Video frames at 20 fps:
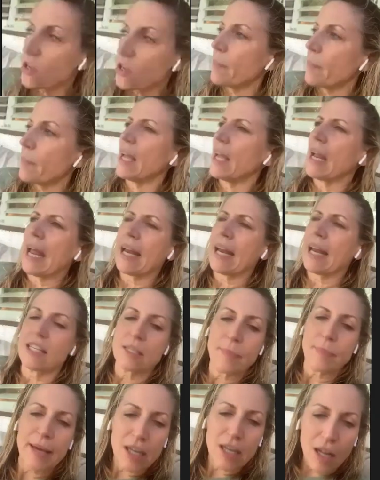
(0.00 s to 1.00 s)
I'm like, I could
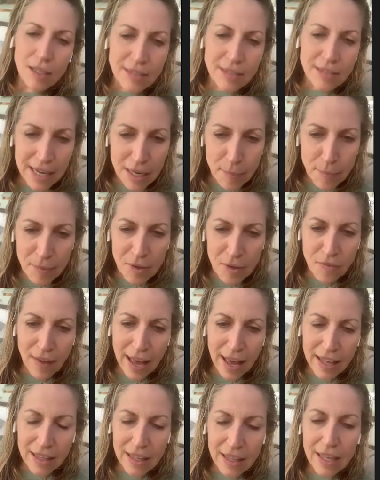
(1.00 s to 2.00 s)
spend all day in Mill
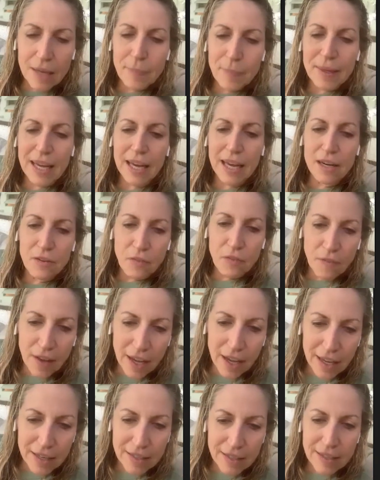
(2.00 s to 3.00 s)
Valley, be kind of
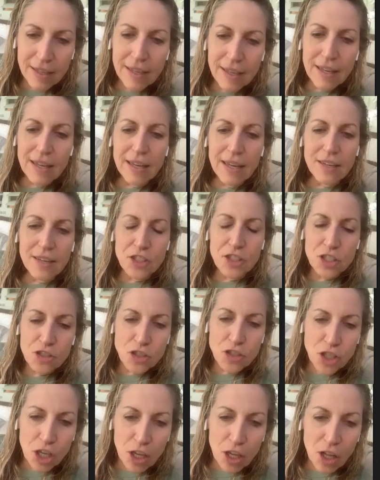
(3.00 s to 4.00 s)
fun, just
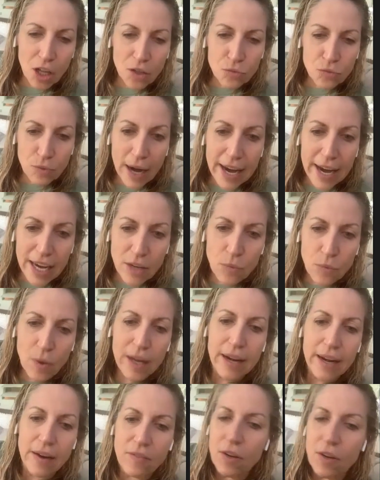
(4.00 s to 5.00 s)
chill, right?
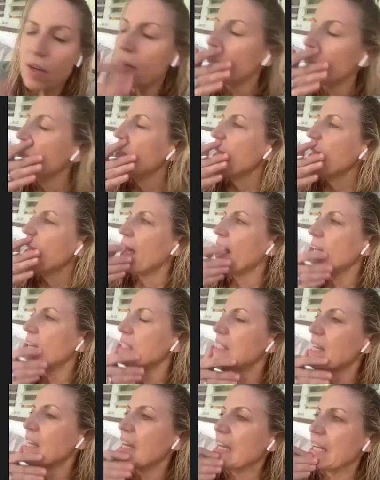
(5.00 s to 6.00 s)
Whatever. And
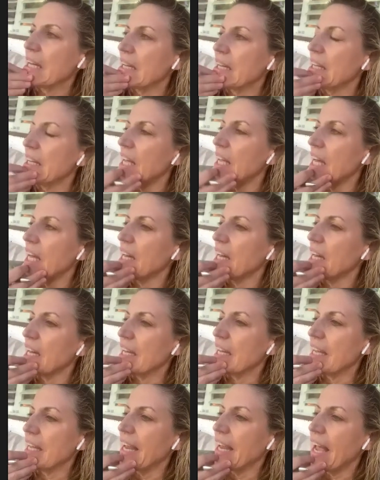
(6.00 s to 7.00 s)
have
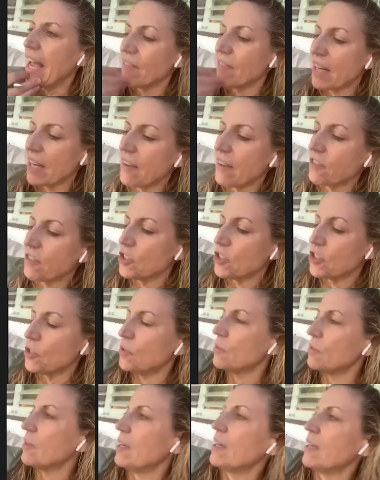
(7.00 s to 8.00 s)
an
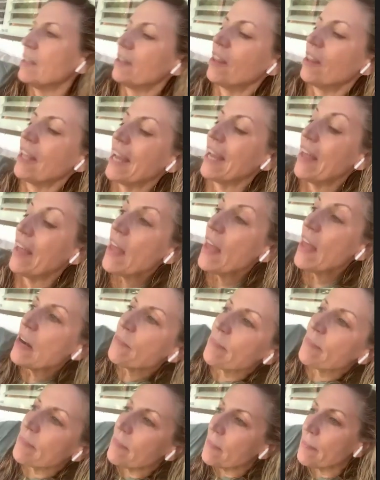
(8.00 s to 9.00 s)
afternoon thing. And then
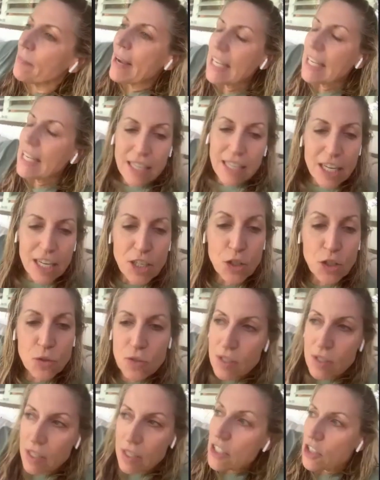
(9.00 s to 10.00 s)
my son, whose
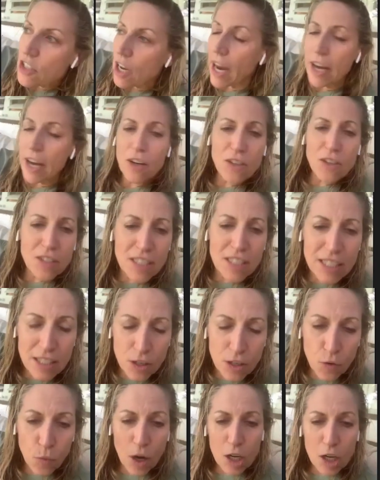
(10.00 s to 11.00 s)
entire season
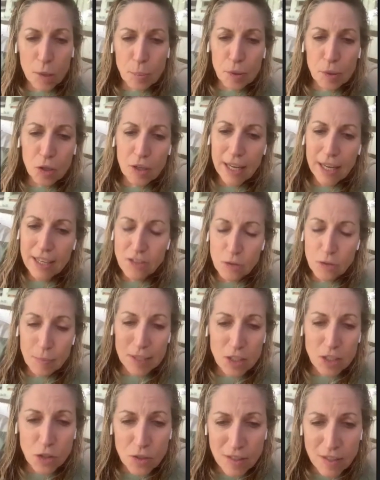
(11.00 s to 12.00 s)
of water polo games have been
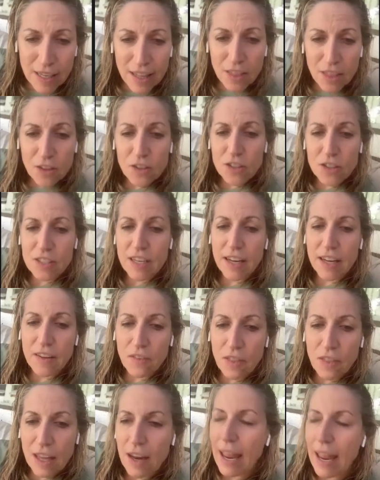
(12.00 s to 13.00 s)
Tuesday and Thursday,
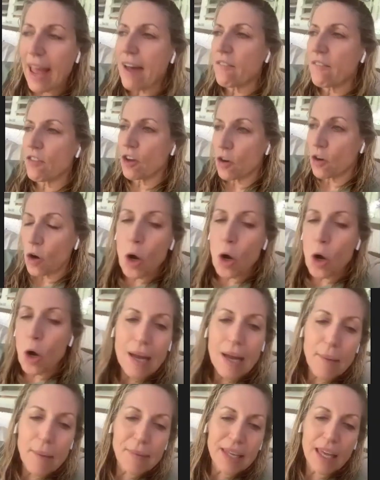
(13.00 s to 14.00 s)
they have their
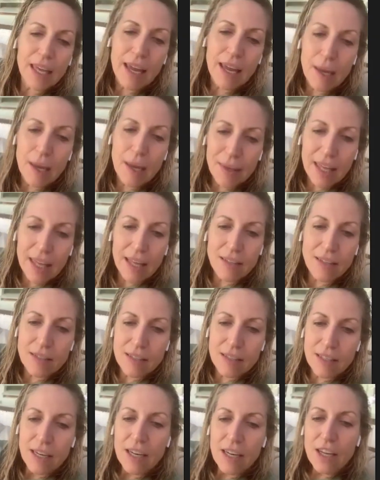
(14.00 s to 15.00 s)
homecoming game against
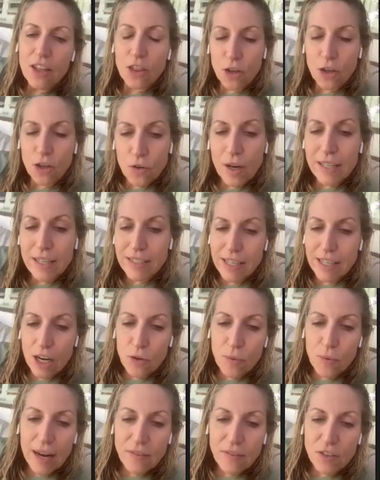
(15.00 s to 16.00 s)
the crosstown
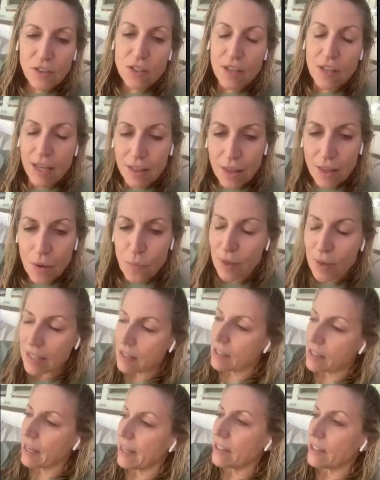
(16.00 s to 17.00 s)
rivals on the
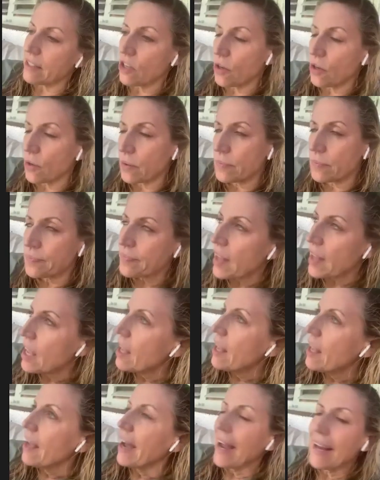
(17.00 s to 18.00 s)
Wednesday. So
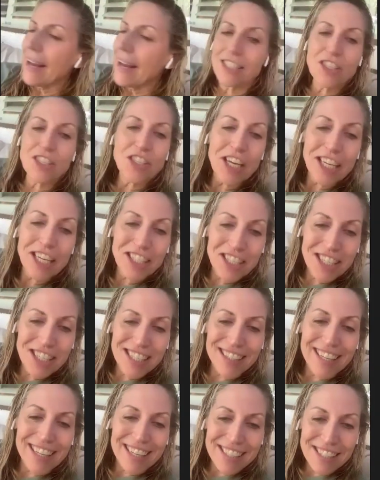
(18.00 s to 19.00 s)
I had to change it
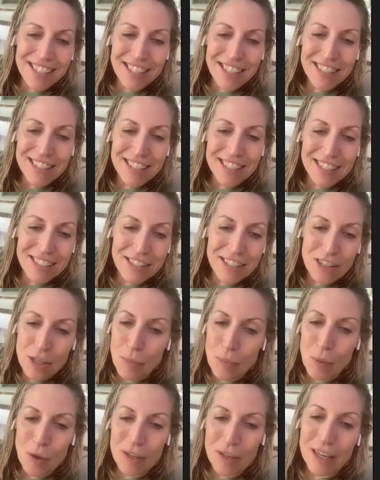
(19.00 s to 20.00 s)
to like 6 a.m.
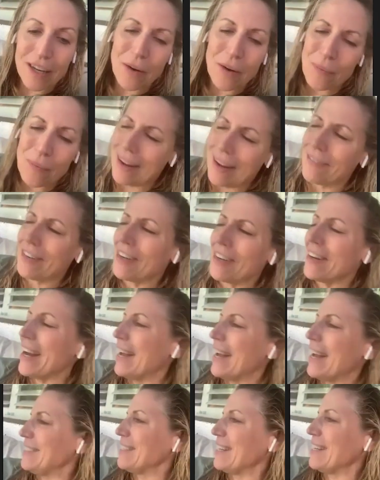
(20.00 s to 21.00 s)
or whatever.
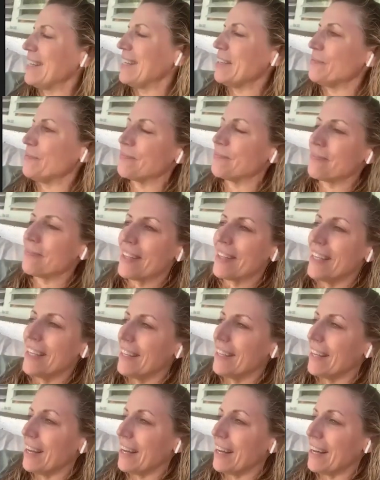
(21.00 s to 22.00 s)
And
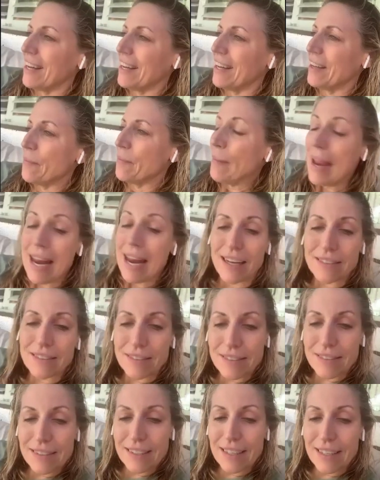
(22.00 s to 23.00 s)
man,
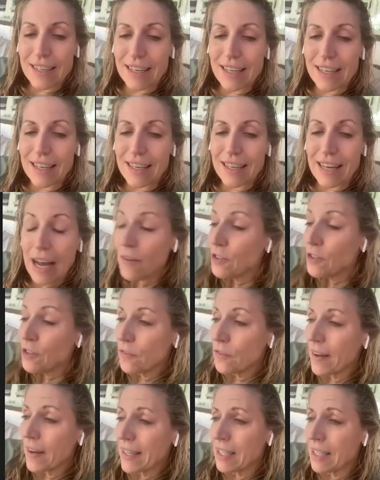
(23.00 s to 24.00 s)
I was
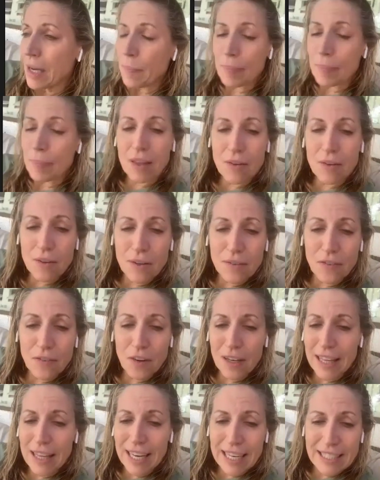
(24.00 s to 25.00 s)
fucked up
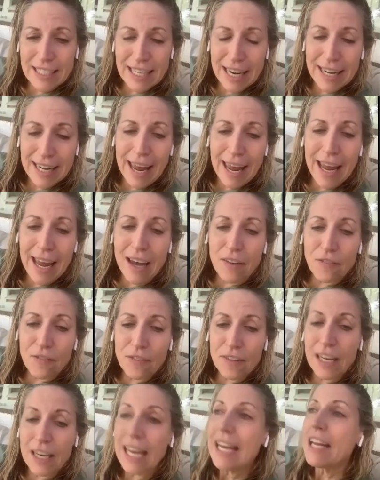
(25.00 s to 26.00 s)
for like a day and a half.
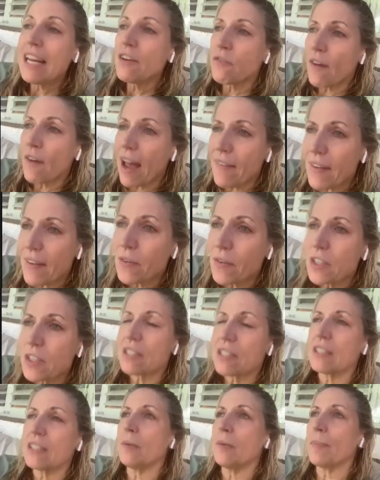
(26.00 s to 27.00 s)
Getting 5 hours
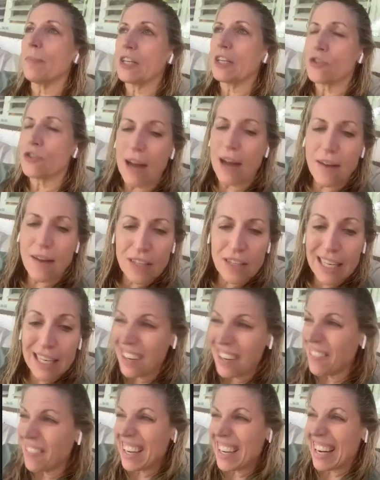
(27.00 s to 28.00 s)
sleep and traveling
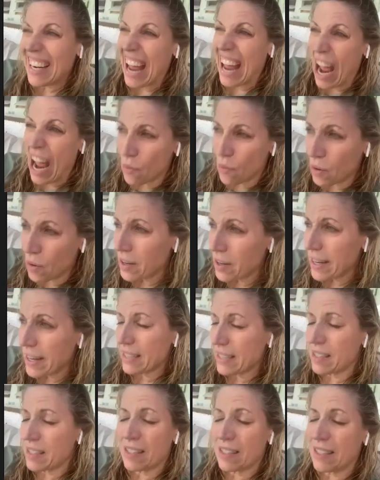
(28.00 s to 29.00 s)
even an hour,
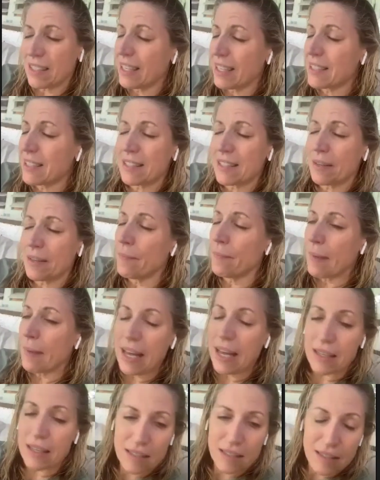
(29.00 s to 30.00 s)
it's a
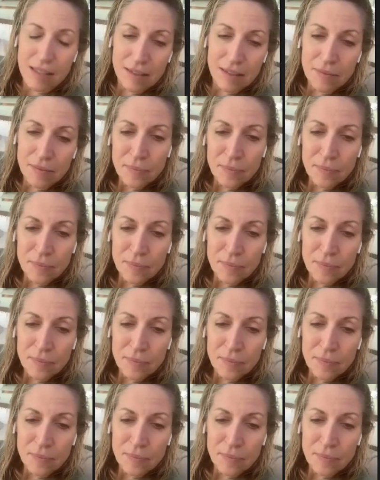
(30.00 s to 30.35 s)
mess.